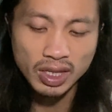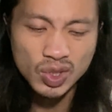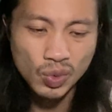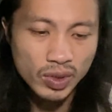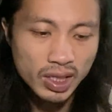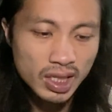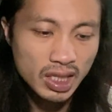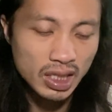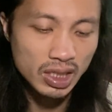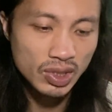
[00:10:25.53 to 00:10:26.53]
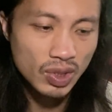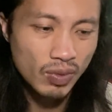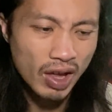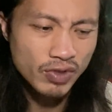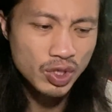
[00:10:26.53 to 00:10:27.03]
This Queen here. So
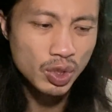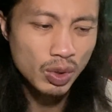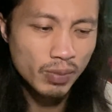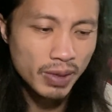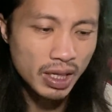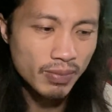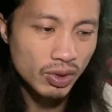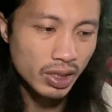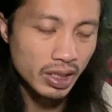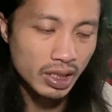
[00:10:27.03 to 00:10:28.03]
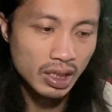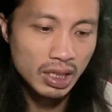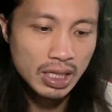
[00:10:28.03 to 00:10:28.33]
we have two people here.